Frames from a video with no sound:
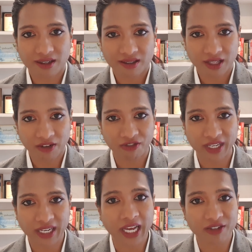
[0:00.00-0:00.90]
they'll
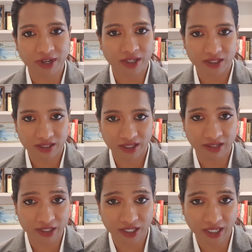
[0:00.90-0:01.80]
figure life out
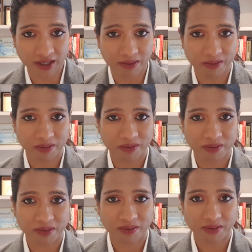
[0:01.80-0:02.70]
eventually.
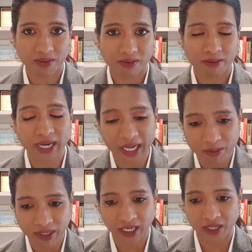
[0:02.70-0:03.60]
But I
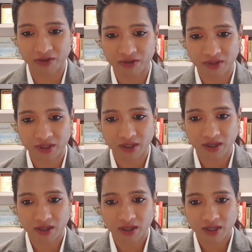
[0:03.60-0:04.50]
believe
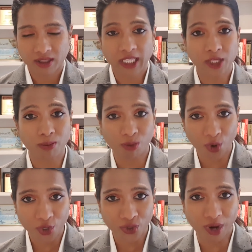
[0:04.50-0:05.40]
that the
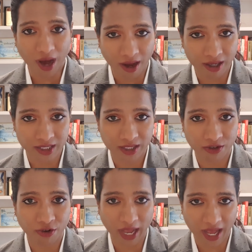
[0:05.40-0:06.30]
more you ask
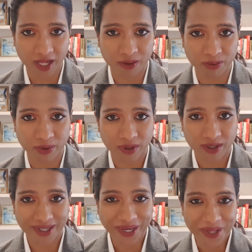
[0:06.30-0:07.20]
for help,
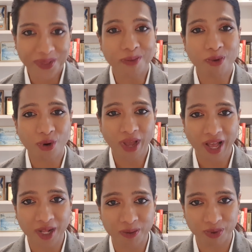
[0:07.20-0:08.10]
the more
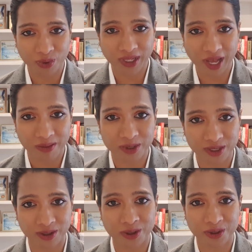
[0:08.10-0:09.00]
help will come to
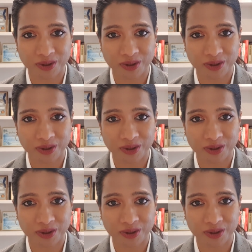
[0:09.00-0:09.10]
you.